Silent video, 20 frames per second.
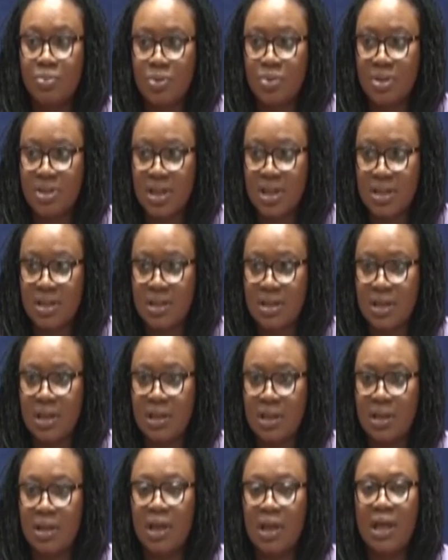process
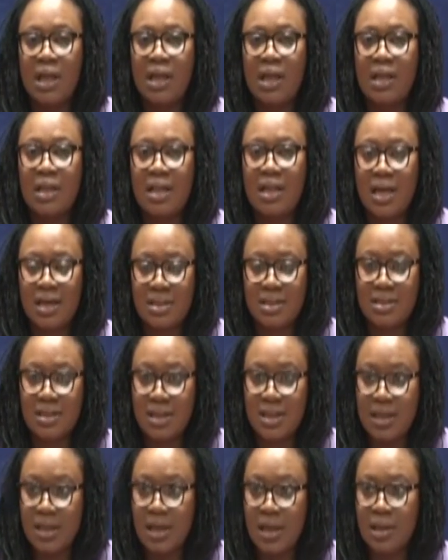that is
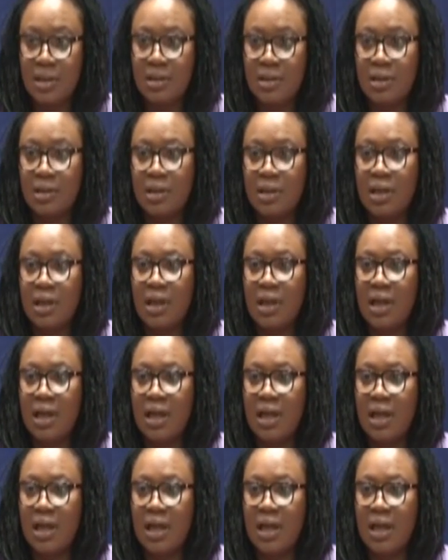legal
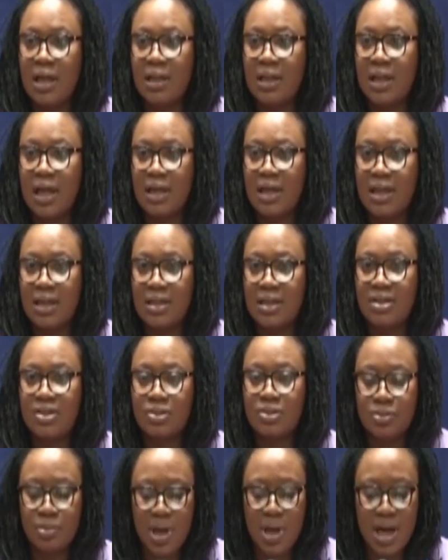and that leads
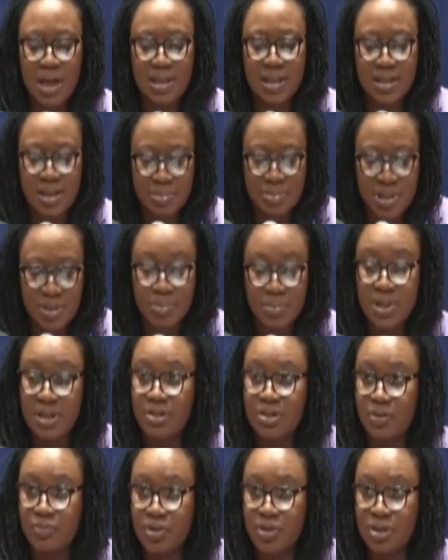to
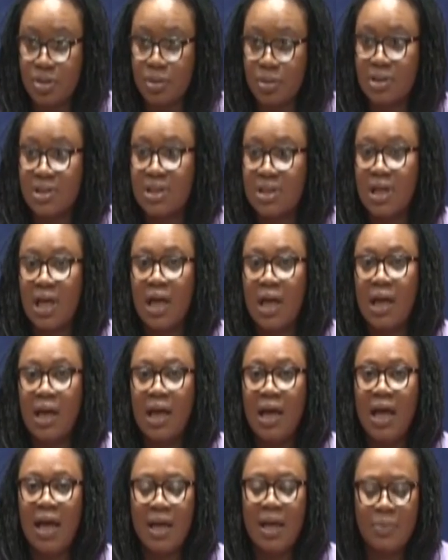acceptability of results.
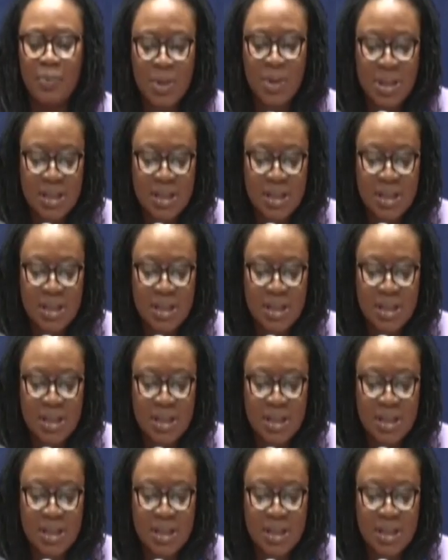And we